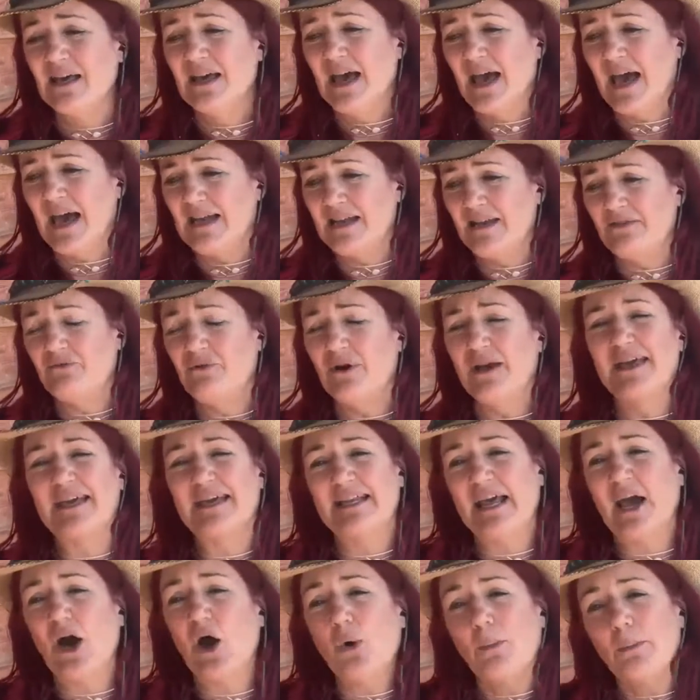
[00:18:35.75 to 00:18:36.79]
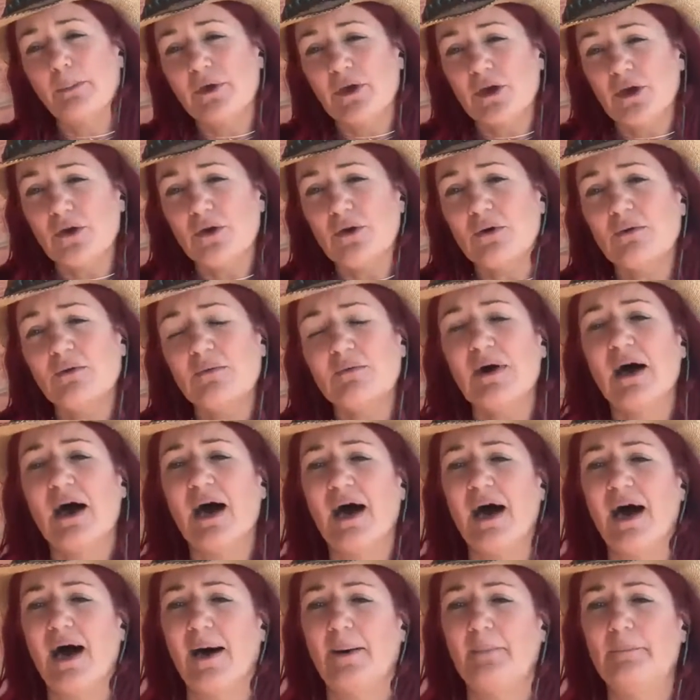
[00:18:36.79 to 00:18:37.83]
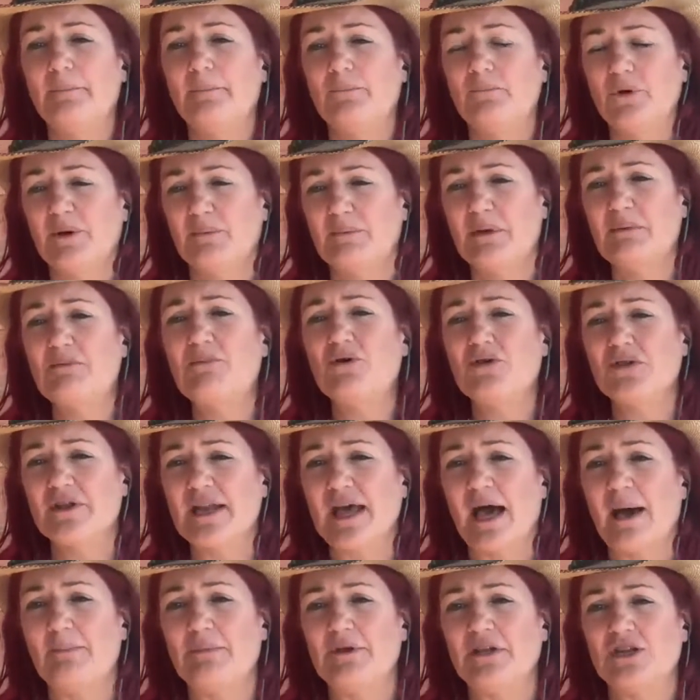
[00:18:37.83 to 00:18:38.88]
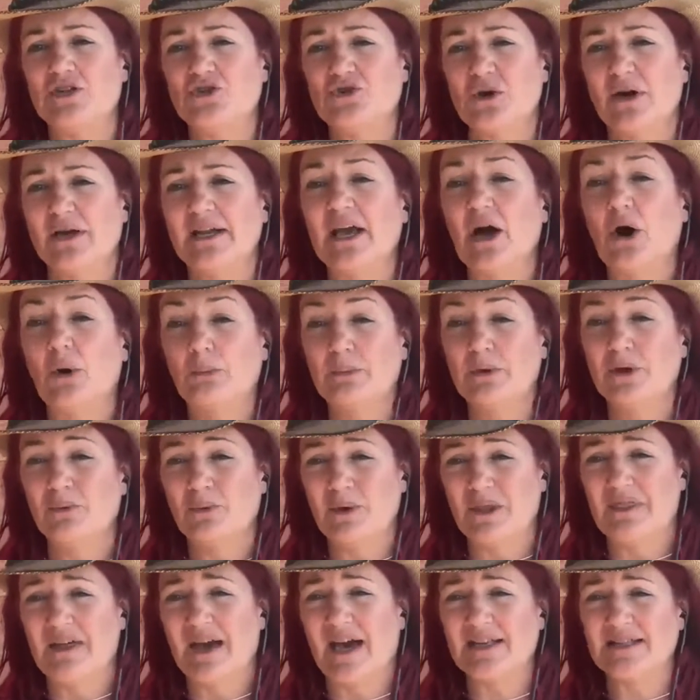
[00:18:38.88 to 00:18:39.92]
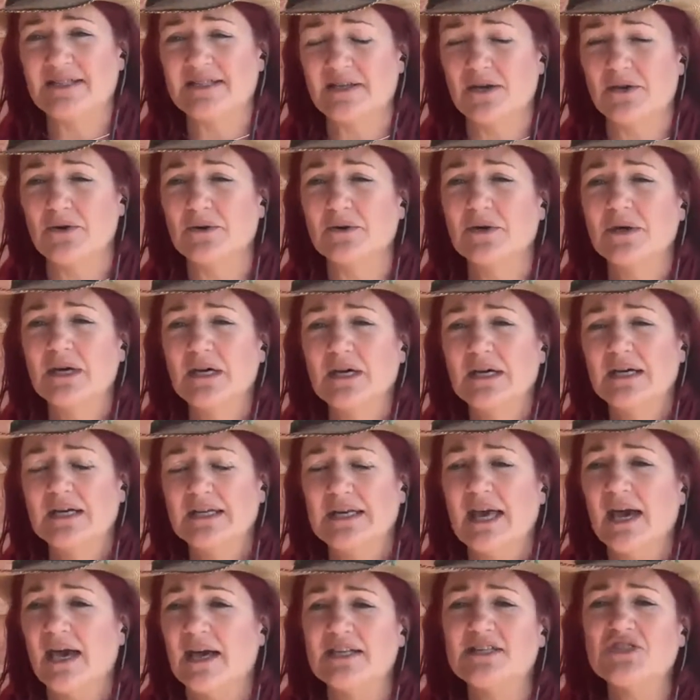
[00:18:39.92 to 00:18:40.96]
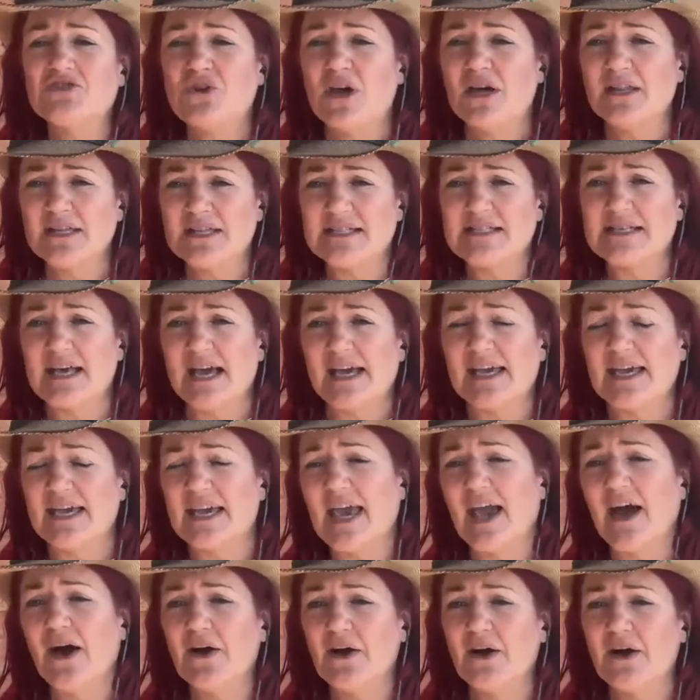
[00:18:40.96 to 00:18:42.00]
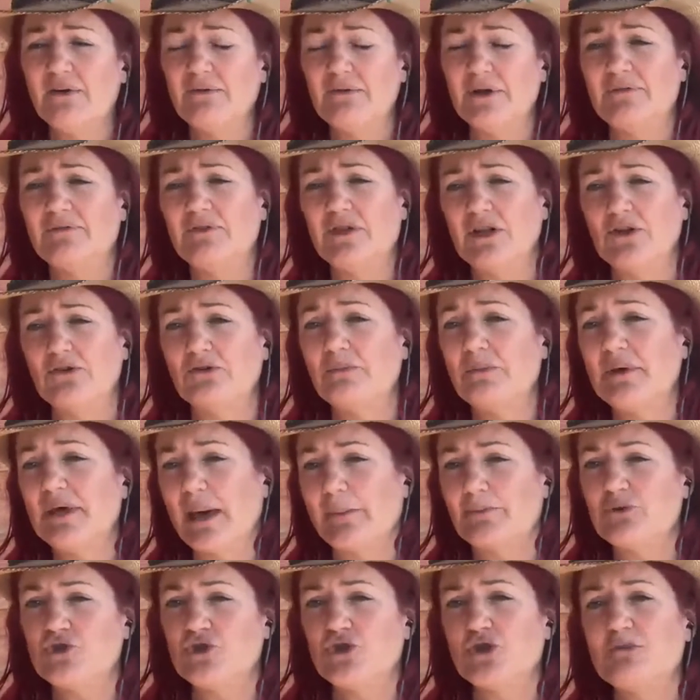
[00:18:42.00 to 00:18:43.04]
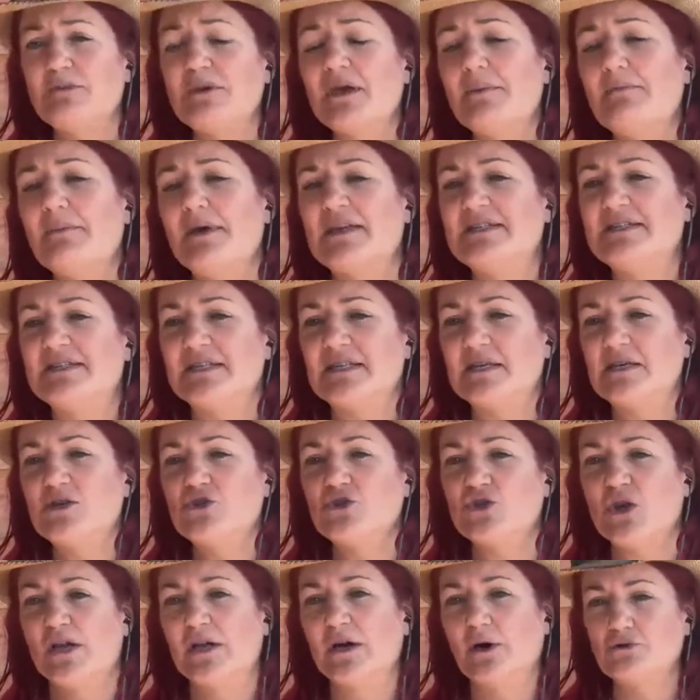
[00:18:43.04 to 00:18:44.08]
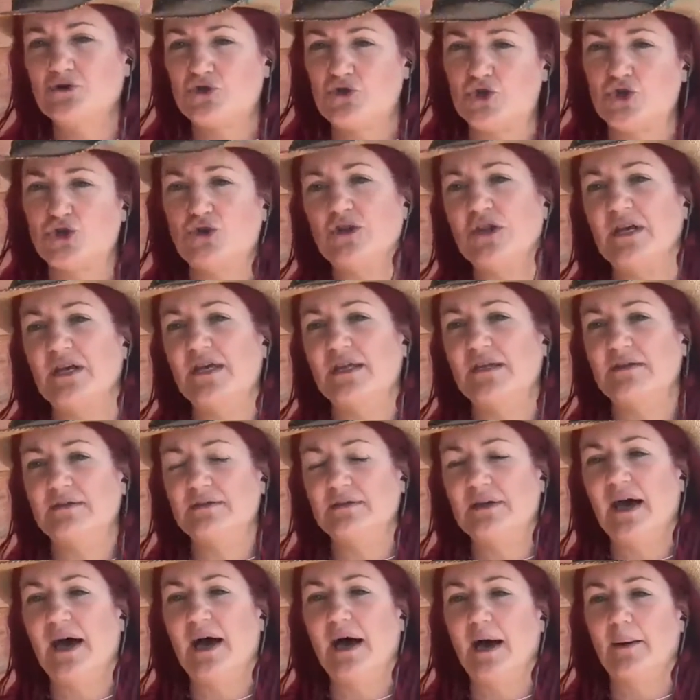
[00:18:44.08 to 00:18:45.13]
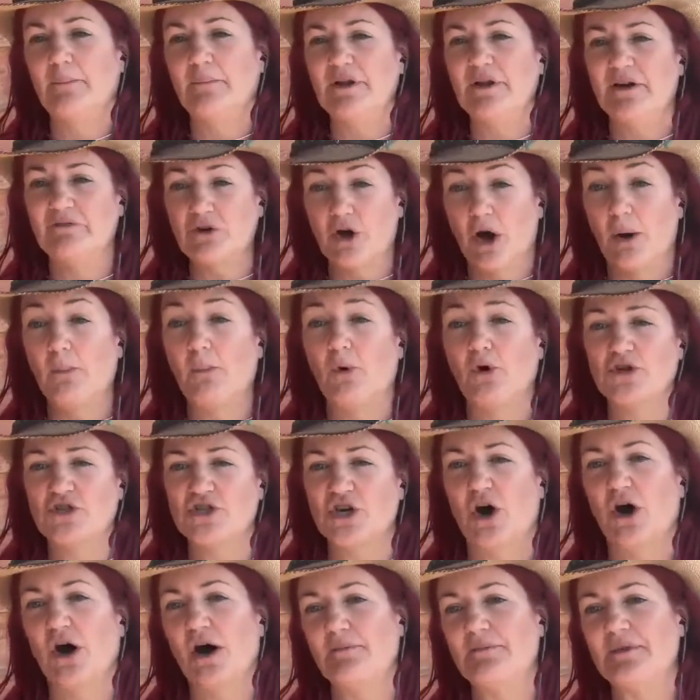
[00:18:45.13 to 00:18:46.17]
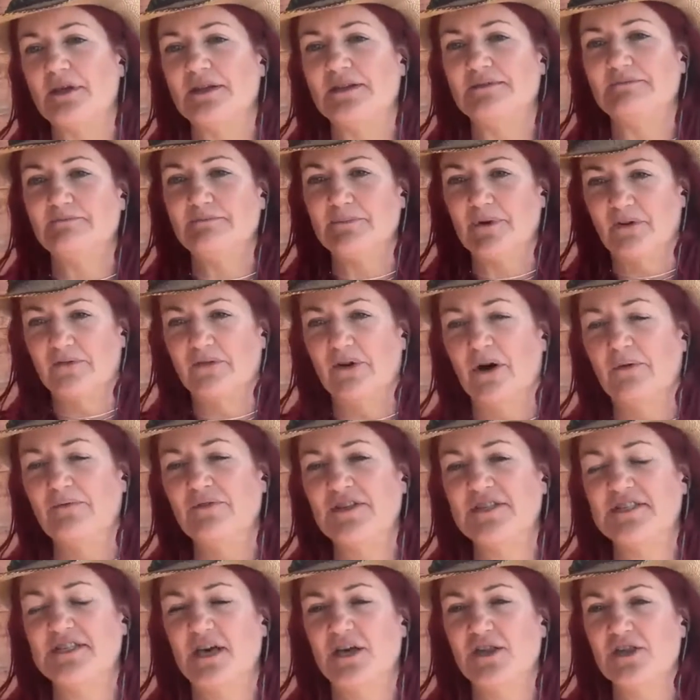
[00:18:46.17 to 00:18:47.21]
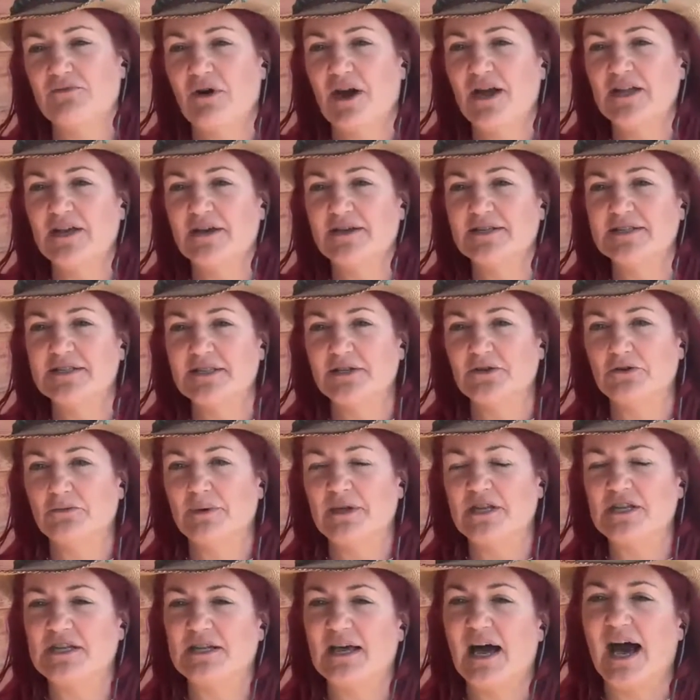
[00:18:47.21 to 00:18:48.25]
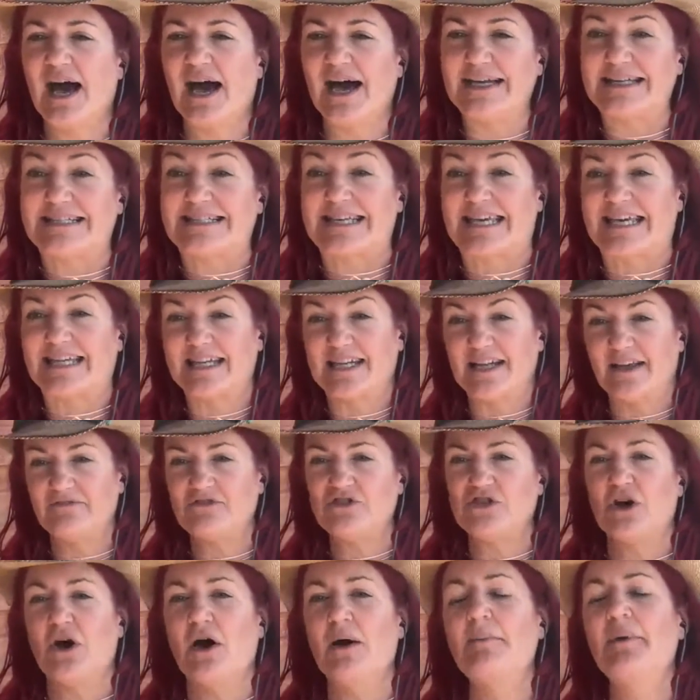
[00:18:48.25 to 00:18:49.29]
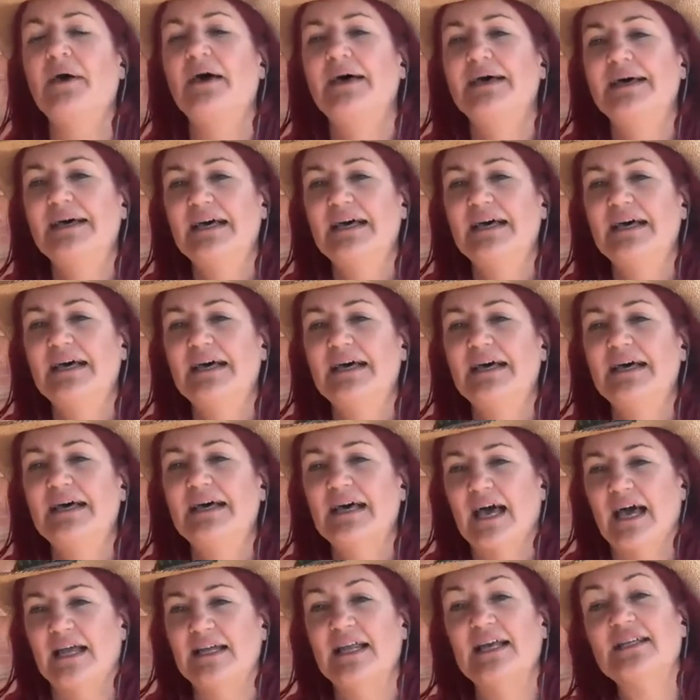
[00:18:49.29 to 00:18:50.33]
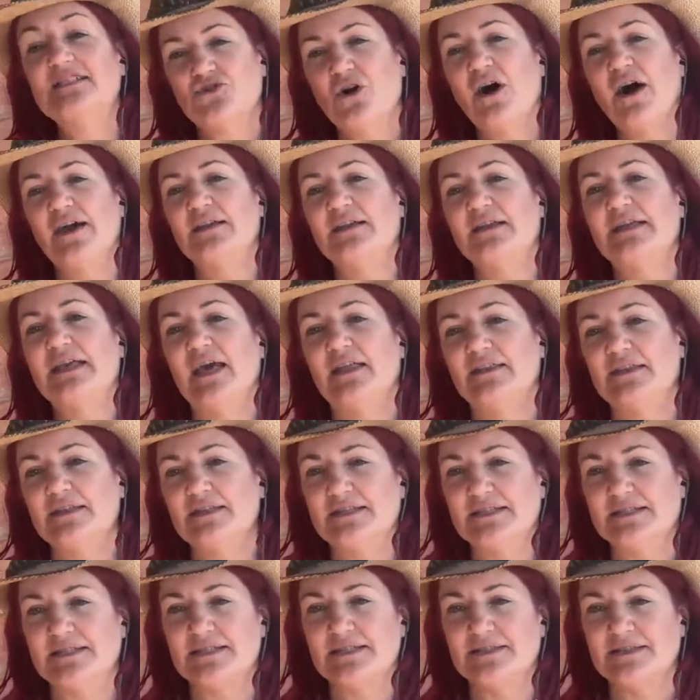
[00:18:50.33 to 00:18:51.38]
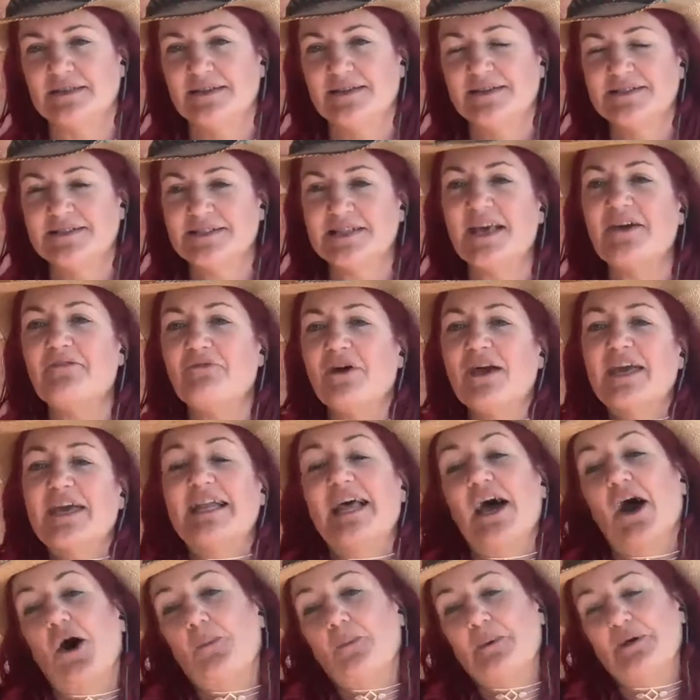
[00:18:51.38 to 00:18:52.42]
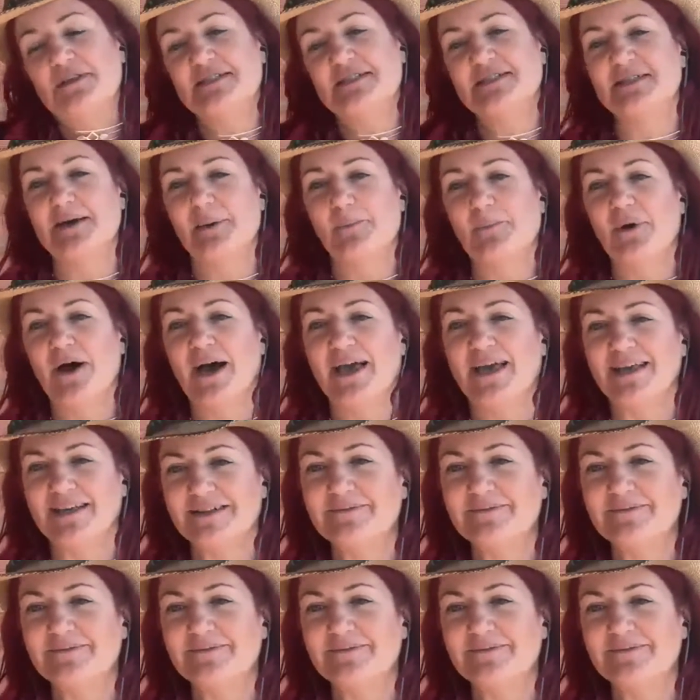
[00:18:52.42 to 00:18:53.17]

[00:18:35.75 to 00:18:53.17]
And if we could help you, um, we'd be more than happy to try and help you with that. So yeah, Australia Psychic Cowgirl. If you look me up, shoot me a message and I'll tune in um, when I've got more time than obviously on the radio is a little bit hard to get enough time. And let's try and get this, see if we can help in some way.